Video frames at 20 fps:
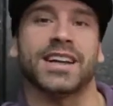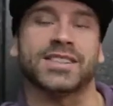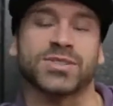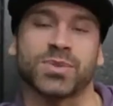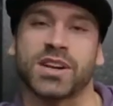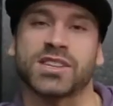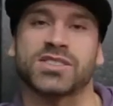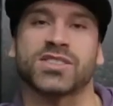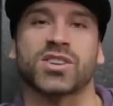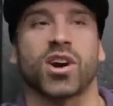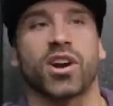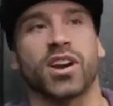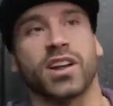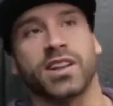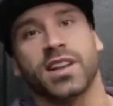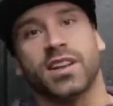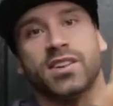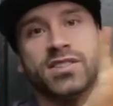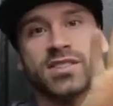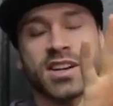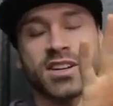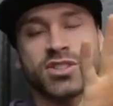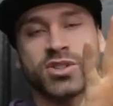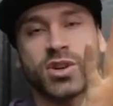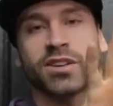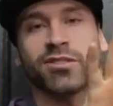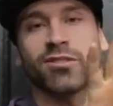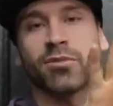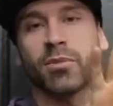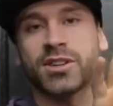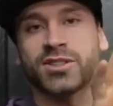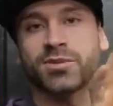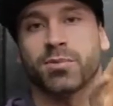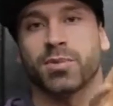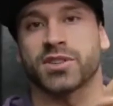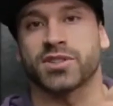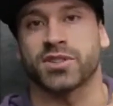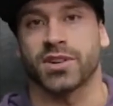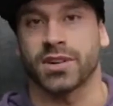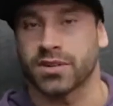That's when I started, and then there's like a transformation
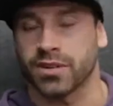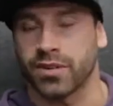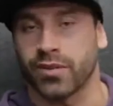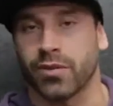picture next